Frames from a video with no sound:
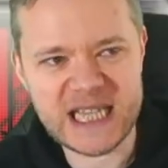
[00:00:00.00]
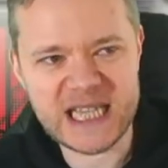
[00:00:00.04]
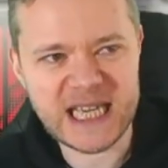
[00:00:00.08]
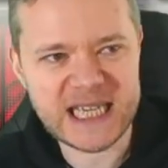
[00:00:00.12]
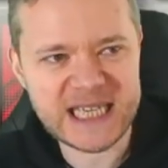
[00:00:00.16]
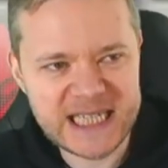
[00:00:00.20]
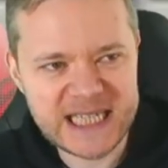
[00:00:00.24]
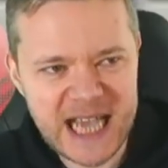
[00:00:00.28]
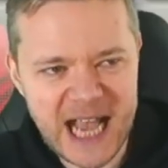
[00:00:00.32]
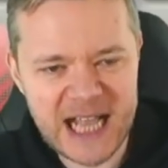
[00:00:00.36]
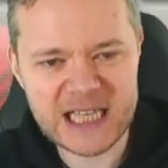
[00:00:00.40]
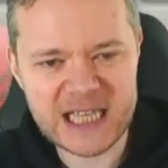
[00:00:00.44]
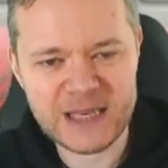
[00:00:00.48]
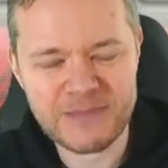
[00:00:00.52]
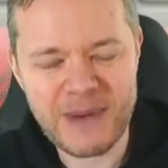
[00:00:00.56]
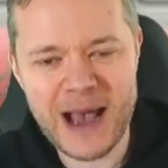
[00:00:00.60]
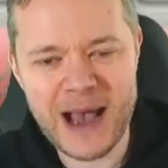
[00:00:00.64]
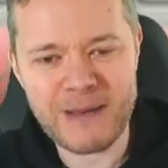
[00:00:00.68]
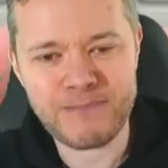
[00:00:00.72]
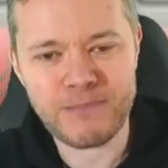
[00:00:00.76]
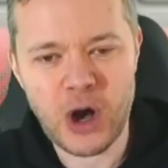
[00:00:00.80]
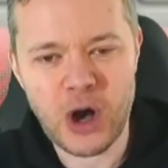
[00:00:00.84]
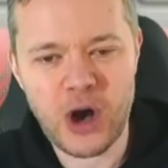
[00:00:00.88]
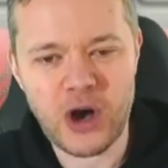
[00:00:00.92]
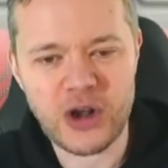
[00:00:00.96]
The centre
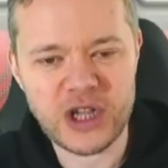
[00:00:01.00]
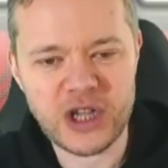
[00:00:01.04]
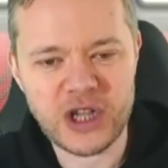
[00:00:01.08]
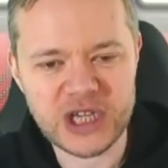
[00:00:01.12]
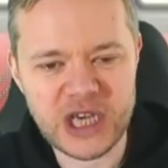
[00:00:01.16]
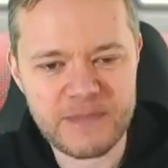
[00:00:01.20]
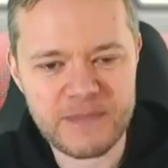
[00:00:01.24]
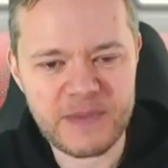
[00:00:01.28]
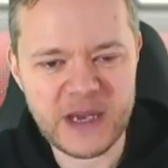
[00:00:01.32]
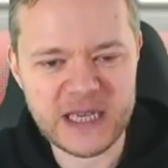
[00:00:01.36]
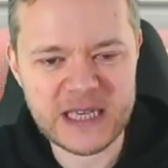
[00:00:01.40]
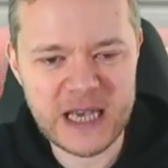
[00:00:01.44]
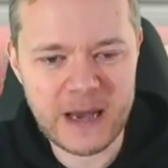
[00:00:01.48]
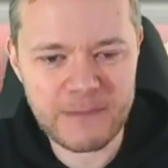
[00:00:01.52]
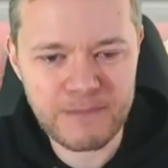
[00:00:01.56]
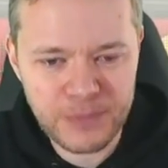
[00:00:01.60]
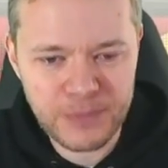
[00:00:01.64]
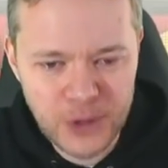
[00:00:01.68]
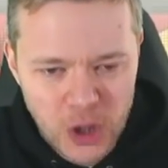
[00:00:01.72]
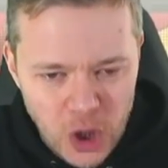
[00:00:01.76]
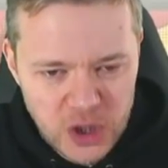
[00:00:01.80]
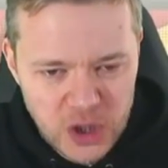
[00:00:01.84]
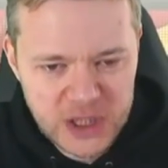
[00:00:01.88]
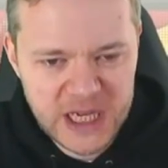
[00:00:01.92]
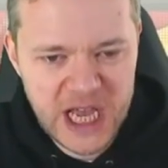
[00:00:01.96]
back partnership is a
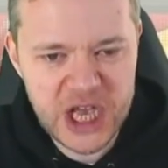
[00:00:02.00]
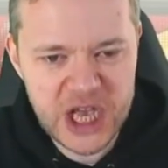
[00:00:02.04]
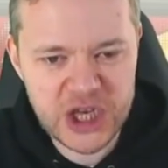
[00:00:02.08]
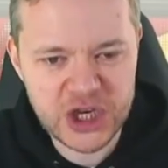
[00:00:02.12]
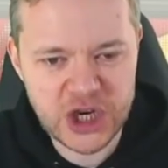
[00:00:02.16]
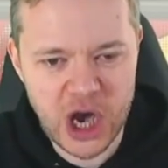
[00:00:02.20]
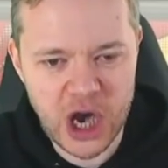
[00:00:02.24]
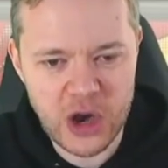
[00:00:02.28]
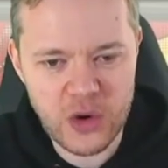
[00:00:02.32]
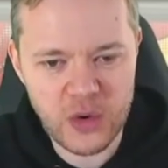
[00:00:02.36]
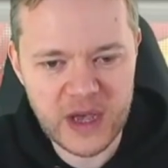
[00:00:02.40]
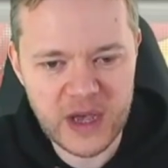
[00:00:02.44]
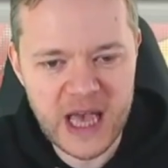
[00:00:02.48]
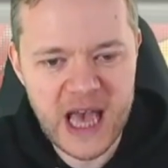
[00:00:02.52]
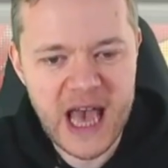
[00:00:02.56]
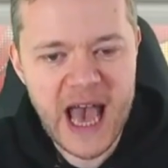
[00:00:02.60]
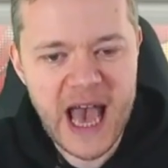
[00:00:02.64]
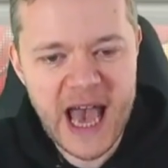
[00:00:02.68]
bloody joke,